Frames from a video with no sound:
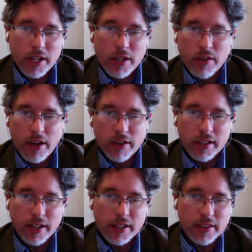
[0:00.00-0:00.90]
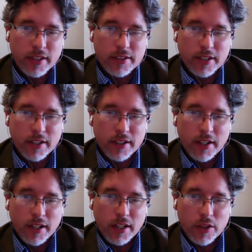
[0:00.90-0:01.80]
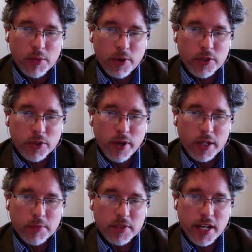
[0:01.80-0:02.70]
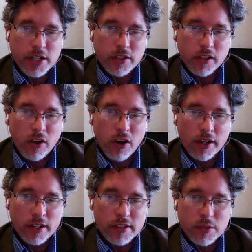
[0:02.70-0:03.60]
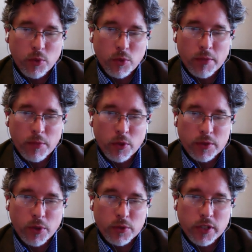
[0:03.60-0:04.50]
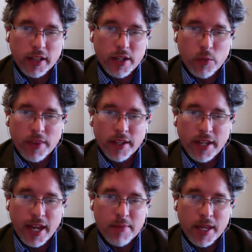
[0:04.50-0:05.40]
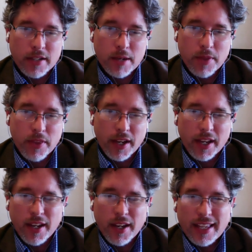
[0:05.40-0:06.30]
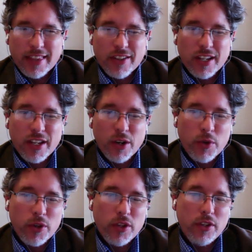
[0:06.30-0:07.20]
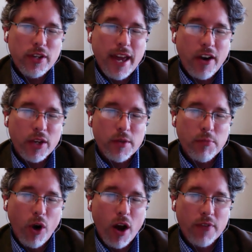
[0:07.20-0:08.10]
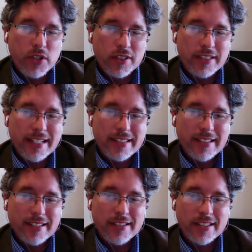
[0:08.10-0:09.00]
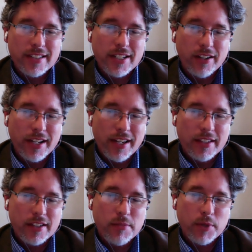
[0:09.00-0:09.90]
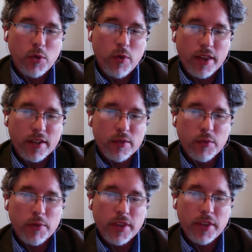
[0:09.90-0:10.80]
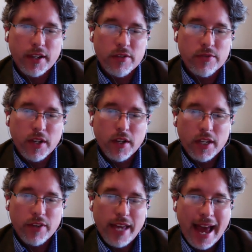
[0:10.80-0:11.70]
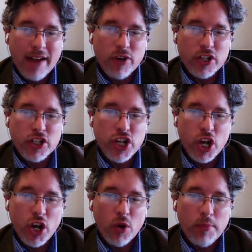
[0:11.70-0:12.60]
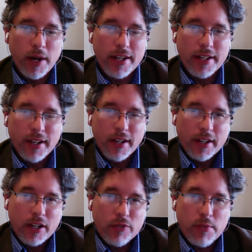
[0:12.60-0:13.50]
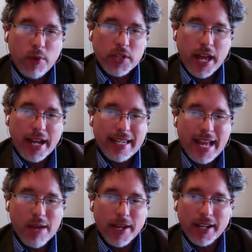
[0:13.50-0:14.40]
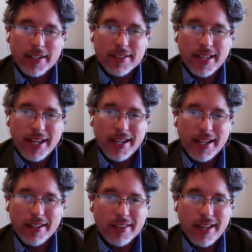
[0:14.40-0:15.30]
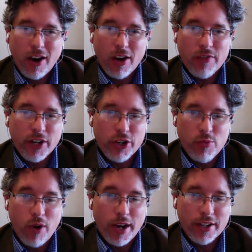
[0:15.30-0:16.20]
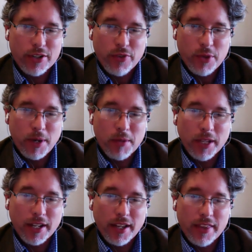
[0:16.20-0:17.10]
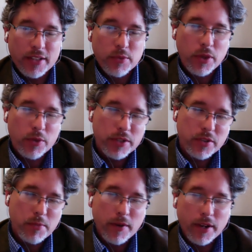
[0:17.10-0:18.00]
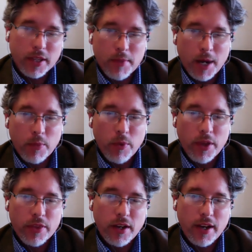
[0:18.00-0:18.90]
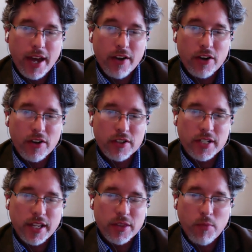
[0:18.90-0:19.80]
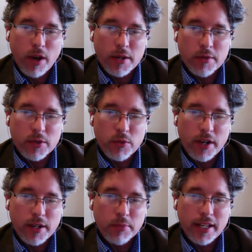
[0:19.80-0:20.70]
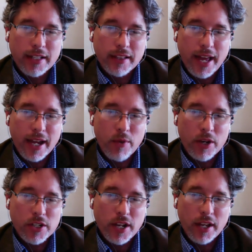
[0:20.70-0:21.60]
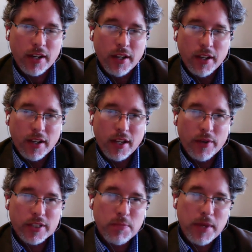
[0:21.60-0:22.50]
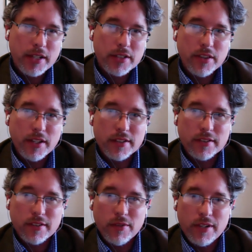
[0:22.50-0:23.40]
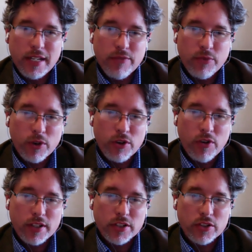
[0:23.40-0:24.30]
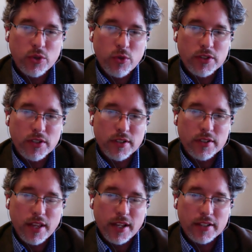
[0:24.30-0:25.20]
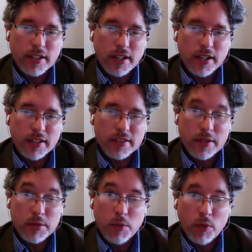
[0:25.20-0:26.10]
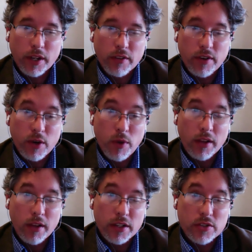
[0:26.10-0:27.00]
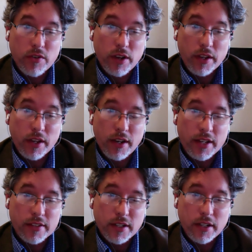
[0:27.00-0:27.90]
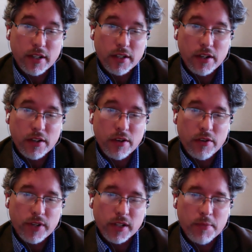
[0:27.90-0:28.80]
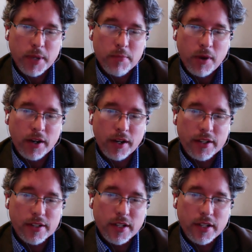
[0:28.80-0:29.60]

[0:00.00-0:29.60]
Can you calculate that the person who has possession the longest is most likely to win the game, that type of thing. And you can't argue that profs are citizens necessarily in the typical way that we would think of the average Joe, but for most academics they aren't very good writers for the public, and that's one of the reasons they're pairing them up with editors, is to get them to write in plain language. And it speaks to this need for trusted sources that it seems to be working very well in Australia and has a fairly big market.